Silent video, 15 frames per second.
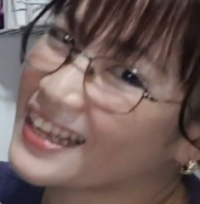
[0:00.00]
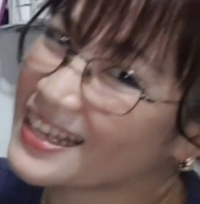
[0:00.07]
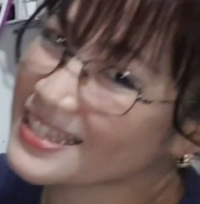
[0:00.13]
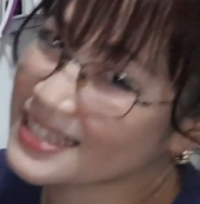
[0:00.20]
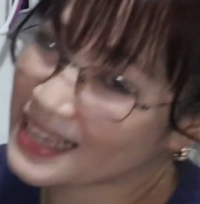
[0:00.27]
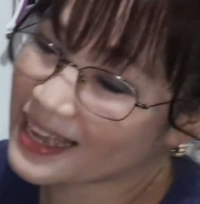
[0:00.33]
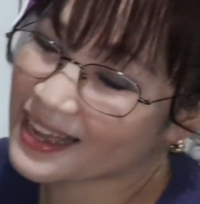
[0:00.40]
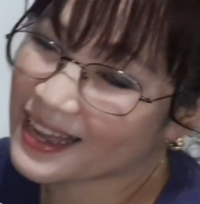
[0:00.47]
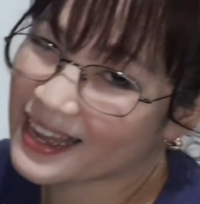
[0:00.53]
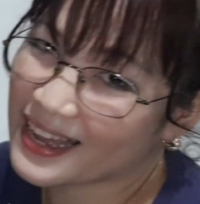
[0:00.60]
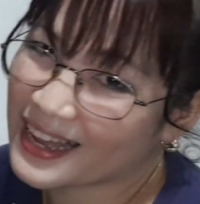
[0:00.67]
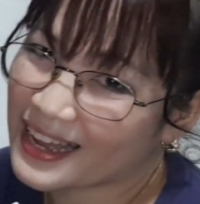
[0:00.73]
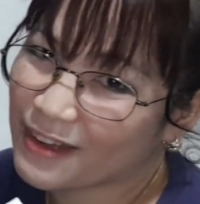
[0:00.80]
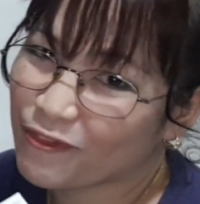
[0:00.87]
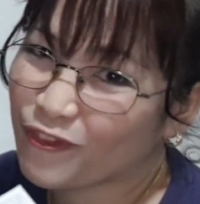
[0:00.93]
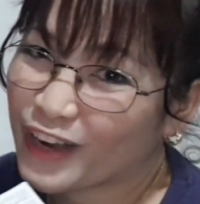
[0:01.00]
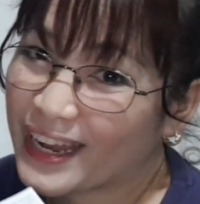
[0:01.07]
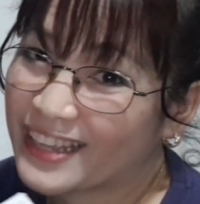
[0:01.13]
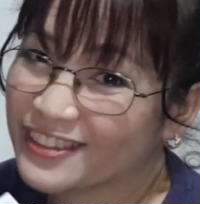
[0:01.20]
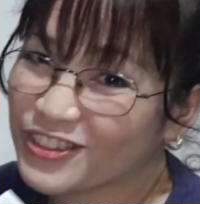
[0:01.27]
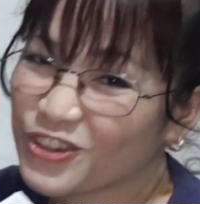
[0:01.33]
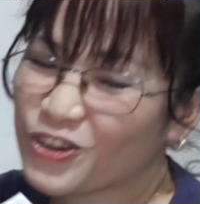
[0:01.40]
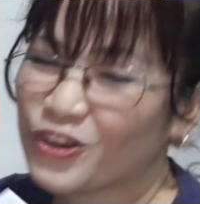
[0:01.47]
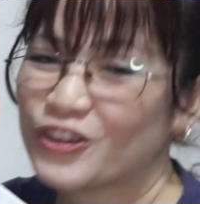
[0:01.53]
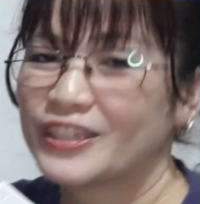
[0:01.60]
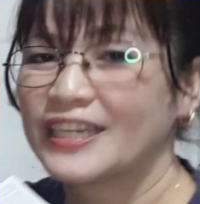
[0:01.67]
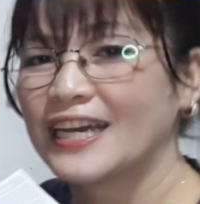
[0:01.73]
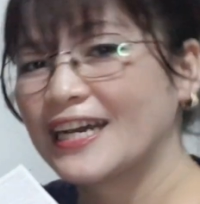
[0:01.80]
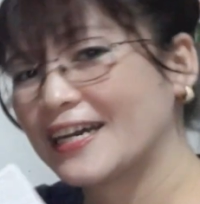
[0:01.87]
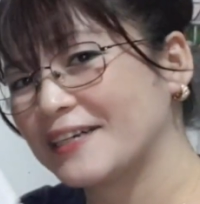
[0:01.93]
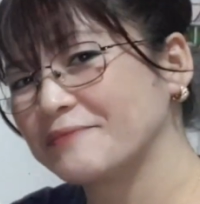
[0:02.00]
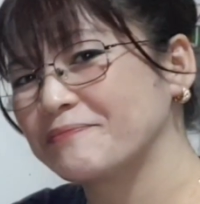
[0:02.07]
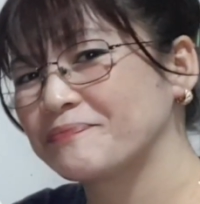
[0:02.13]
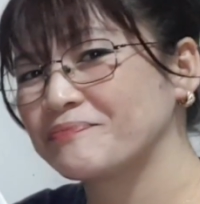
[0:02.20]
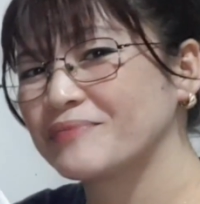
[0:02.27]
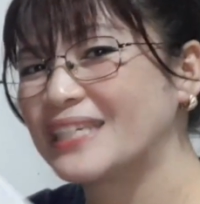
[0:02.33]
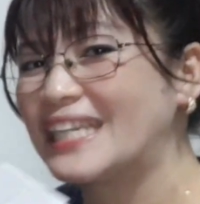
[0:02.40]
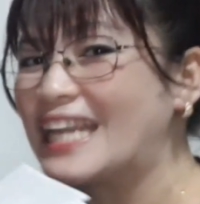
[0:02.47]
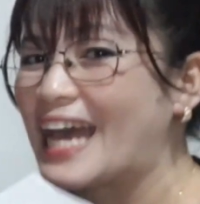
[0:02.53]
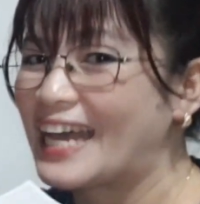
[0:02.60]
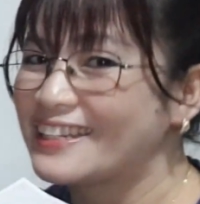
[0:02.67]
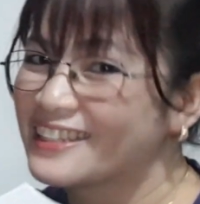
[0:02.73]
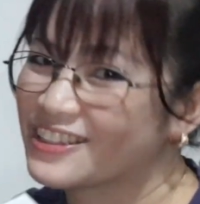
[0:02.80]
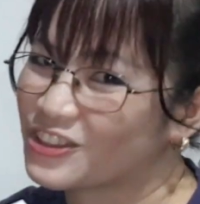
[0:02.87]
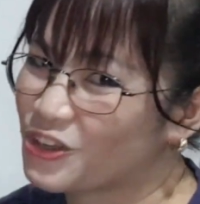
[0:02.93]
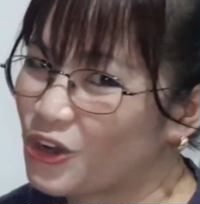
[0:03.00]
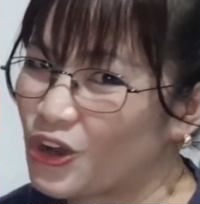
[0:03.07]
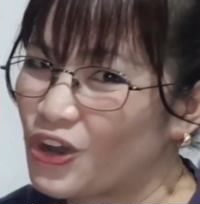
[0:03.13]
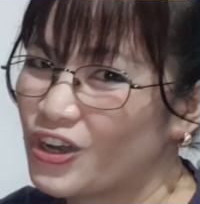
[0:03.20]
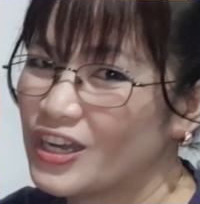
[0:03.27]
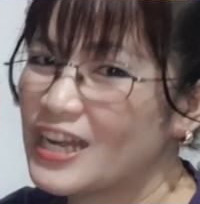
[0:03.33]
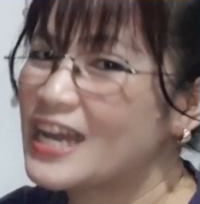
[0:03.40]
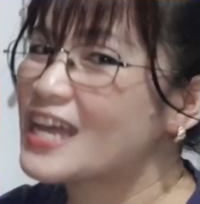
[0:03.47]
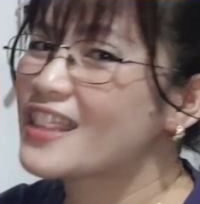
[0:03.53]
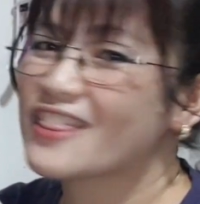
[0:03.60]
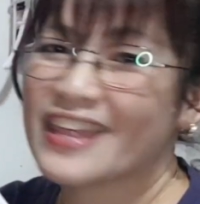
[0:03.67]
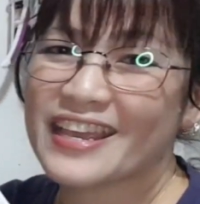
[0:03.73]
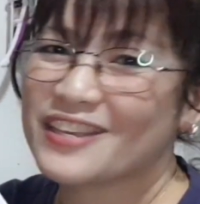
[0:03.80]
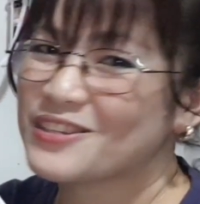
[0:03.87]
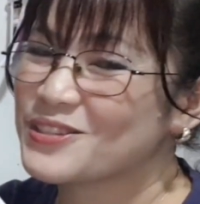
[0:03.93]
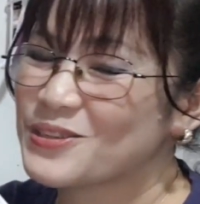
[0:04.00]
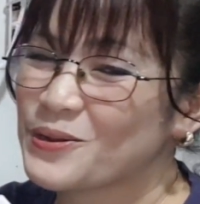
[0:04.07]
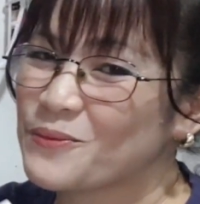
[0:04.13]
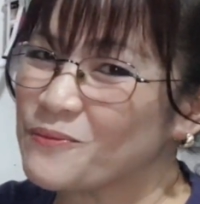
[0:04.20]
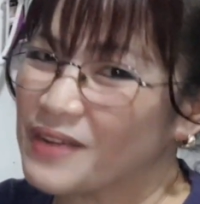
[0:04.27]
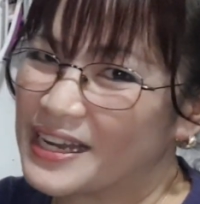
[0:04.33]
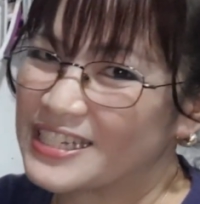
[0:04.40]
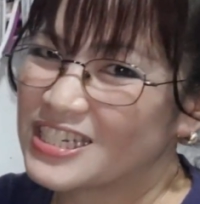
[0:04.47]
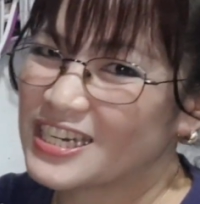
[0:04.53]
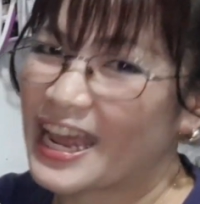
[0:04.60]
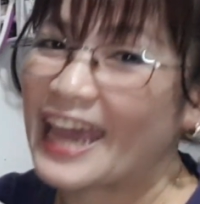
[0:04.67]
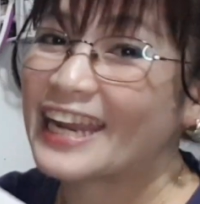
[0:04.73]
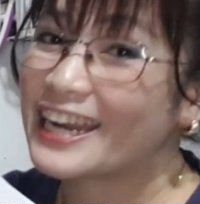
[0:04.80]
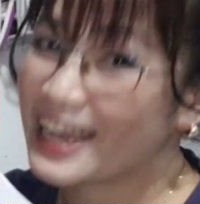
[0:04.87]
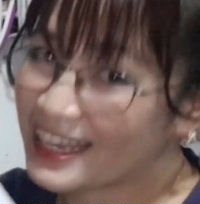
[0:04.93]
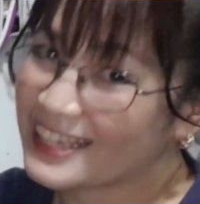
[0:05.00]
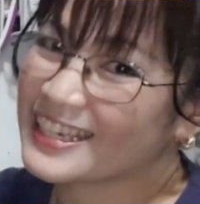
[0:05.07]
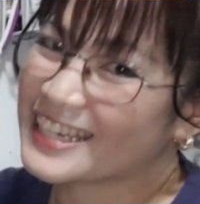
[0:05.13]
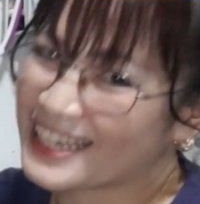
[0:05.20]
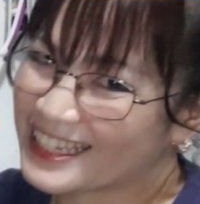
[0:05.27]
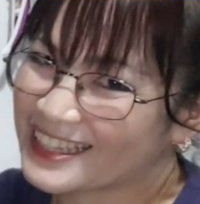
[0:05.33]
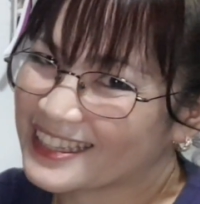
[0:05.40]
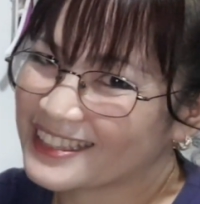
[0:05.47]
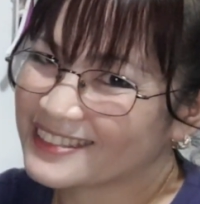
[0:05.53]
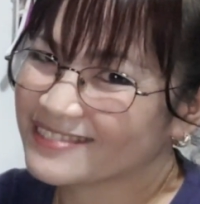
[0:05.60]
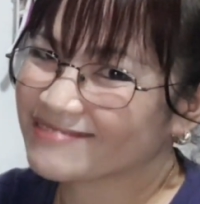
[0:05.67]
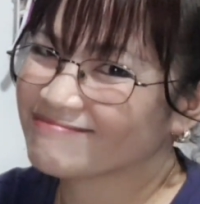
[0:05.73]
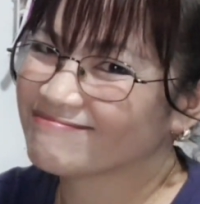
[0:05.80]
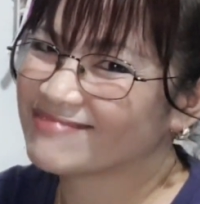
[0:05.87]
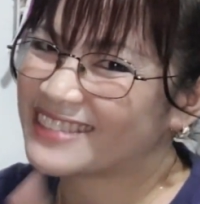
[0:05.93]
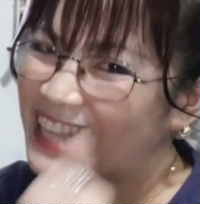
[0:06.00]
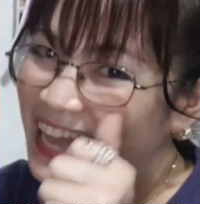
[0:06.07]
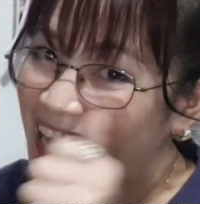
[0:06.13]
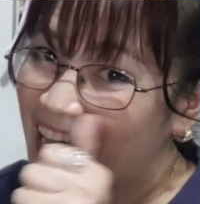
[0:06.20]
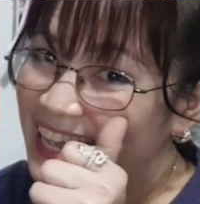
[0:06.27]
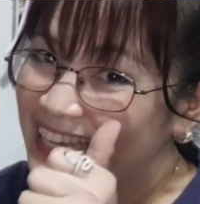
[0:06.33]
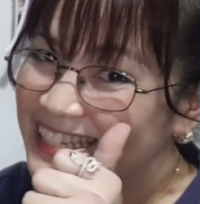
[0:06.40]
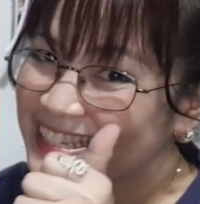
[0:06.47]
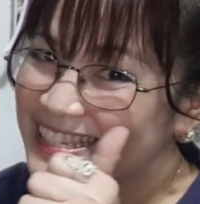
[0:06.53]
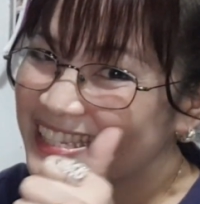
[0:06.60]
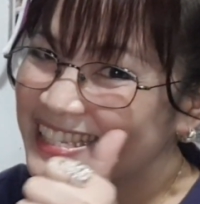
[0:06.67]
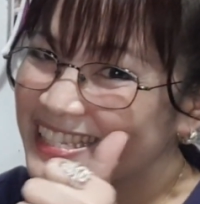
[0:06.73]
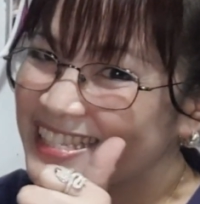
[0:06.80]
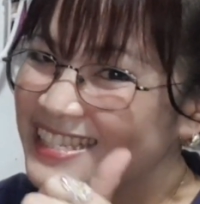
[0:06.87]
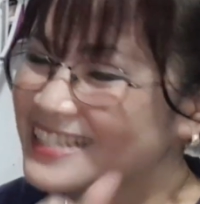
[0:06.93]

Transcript: Sa friend ko na binilhan nito. Thank you so much. I like it. Nice.